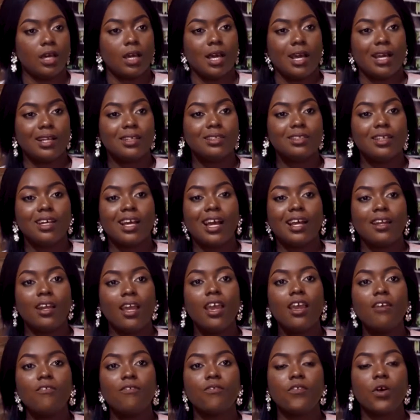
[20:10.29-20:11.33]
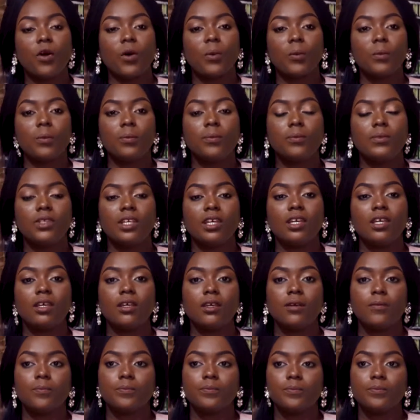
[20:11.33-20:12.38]
And if
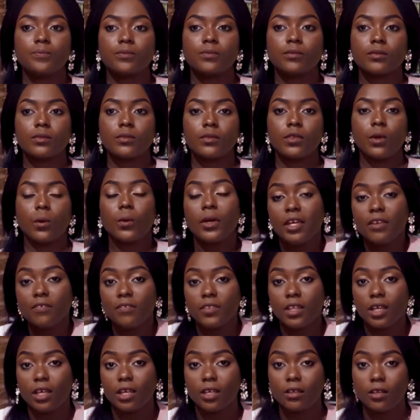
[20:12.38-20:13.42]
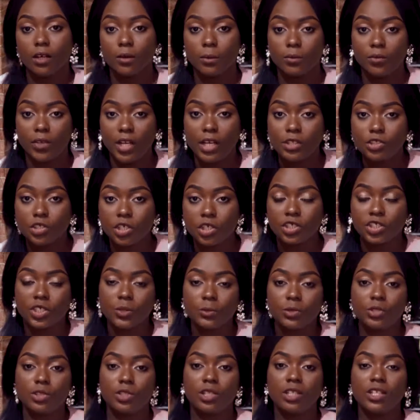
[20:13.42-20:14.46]
if the relationship
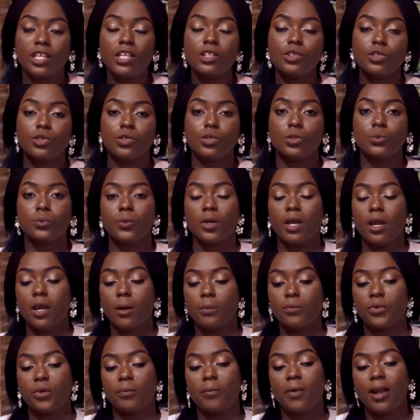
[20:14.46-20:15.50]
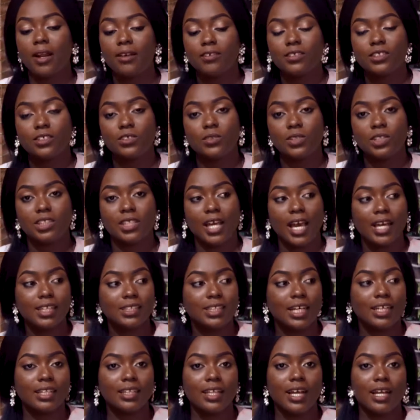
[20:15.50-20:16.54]
leads to premarital sex
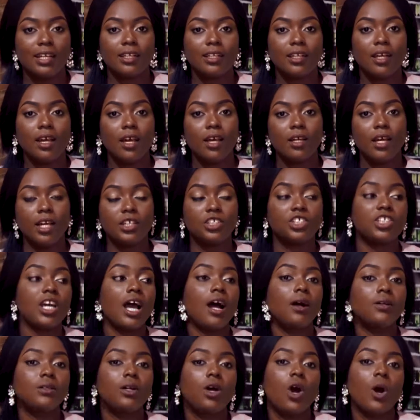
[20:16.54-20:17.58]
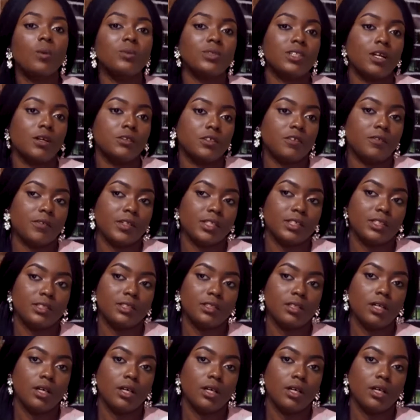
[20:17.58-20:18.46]
and then a child comes out of it,